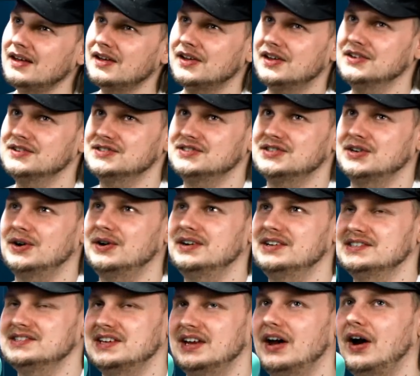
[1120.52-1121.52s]
concern
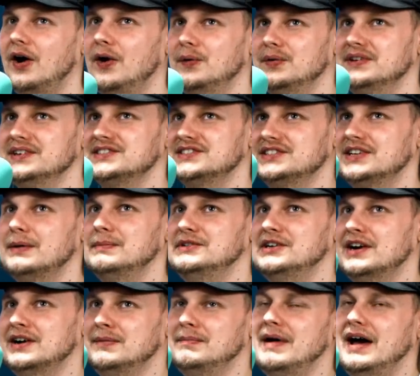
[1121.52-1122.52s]
is like, the
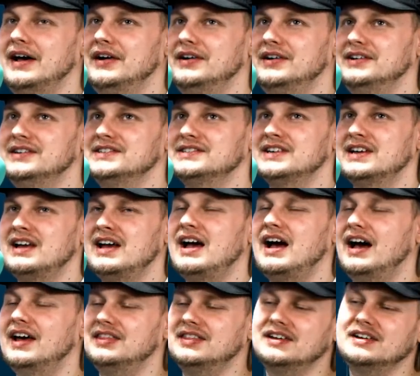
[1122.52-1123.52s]
subject matter is,
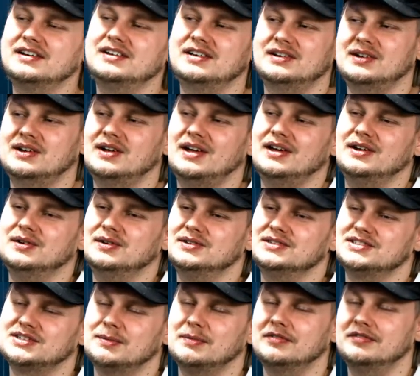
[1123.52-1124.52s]
I think in
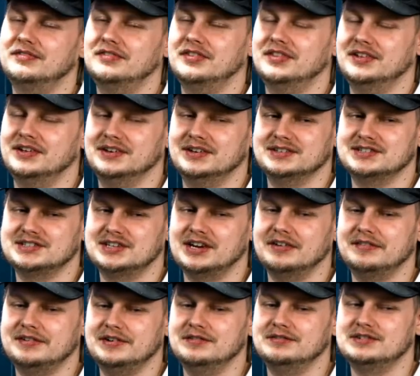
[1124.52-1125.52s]
some of the
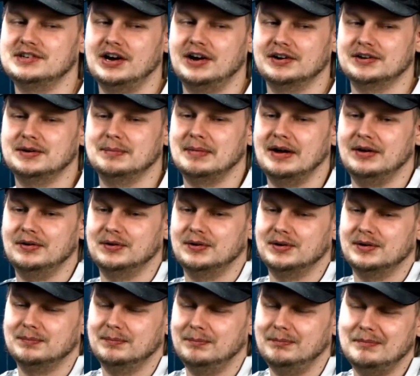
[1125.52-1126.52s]
stuff you've talked about,
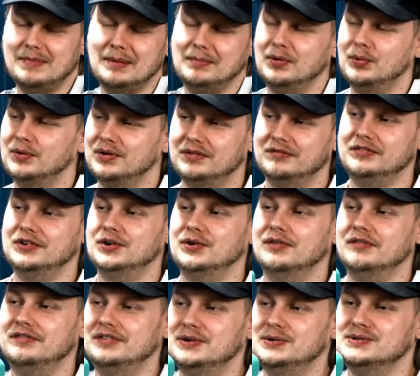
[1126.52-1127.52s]
or maybe one of your
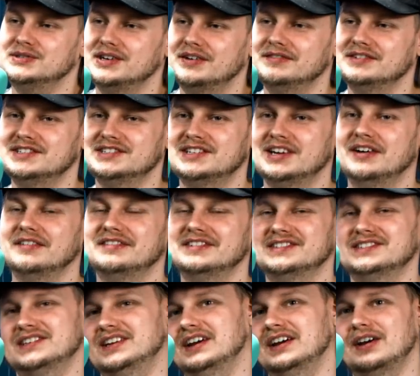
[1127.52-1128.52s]
reviews of his stuff,
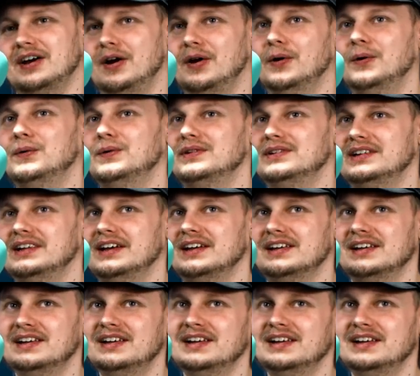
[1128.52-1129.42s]
it's like, like